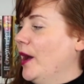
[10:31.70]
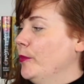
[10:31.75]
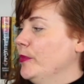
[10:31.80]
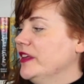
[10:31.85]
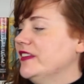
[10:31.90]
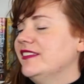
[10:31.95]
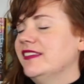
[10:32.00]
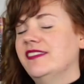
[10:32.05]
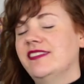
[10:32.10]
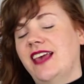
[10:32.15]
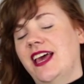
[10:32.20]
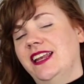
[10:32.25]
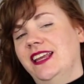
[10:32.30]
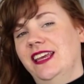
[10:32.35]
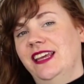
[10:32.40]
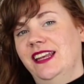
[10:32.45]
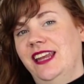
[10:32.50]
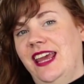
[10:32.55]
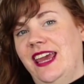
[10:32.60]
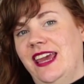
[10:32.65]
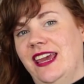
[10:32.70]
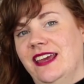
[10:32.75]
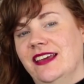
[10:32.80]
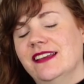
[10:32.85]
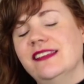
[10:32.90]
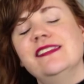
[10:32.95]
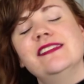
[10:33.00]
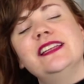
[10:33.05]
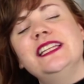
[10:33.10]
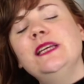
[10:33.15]
This is set in
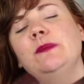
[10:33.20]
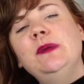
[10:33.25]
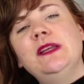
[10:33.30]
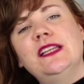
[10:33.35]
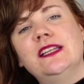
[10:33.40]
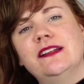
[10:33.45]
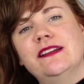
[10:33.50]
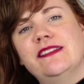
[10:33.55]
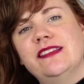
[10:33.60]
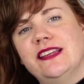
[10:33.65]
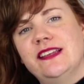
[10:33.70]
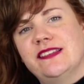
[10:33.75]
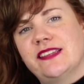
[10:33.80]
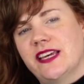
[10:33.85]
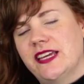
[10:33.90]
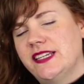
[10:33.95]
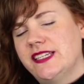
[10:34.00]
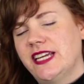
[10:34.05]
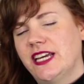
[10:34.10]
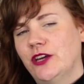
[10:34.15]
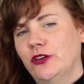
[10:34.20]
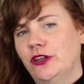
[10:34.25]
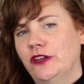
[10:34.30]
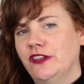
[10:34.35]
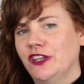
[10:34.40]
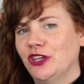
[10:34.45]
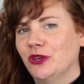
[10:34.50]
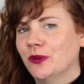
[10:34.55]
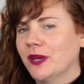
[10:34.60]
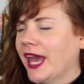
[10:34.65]
a sleepy little seaside town
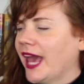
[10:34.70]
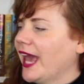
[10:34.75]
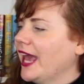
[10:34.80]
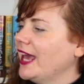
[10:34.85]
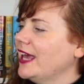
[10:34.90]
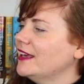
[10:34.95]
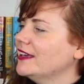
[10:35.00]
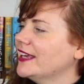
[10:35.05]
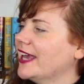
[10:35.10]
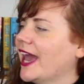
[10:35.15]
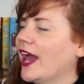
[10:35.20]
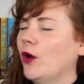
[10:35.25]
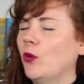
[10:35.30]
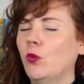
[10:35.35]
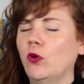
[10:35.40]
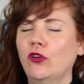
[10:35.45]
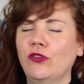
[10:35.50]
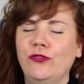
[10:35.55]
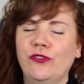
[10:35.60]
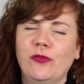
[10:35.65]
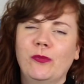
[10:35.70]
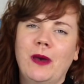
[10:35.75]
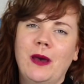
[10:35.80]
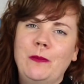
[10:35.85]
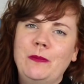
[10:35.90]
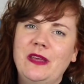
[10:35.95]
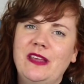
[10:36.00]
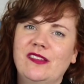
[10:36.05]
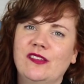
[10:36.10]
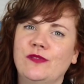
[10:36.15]
in the UK. Cat Wolf's
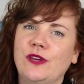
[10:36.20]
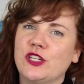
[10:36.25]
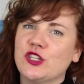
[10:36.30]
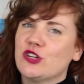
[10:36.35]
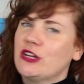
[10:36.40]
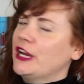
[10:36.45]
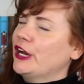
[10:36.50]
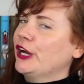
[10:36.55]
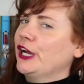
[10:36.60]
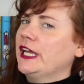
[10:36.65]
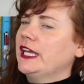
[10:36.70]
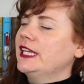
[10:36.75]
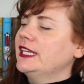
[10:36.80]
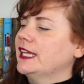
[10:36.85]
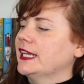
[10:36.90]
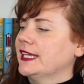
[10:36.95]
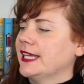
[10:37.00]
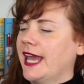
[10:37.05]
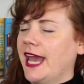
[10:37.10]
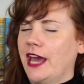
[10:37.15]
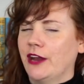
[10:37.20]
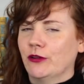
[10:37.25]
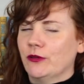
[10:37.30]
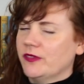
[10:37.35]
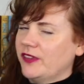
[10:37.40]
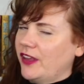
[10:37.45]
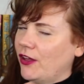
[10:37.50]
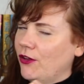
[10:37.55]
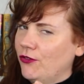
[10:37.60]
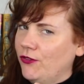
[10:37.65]
mum is a veterinarian, and Cat
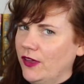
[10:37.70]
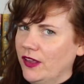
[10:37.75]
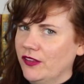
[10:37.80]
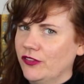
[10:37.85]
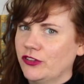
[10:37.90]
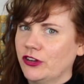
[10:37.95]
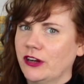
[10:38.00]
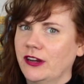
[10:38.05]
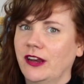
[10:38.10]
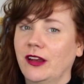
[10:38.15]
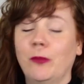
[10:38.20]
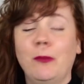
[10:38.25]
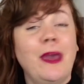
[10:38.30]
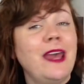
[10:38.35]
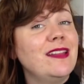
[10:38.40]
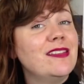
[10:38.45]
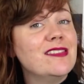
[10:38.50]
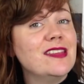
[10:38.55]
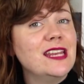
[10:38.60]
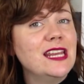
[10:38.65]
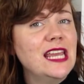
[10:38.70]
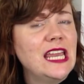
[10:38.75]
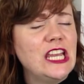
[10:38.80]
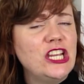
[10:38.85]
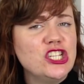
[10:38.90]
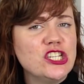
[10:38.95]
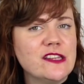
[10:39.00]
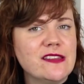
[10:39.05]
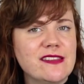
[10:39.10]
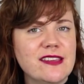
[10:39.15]
herself has started a pet sitting
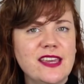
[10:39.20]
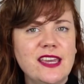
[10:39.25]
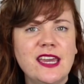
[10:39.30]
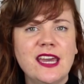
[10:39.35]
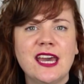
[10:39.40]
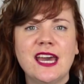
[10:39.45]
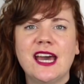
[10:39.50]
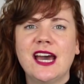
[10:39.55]
agency.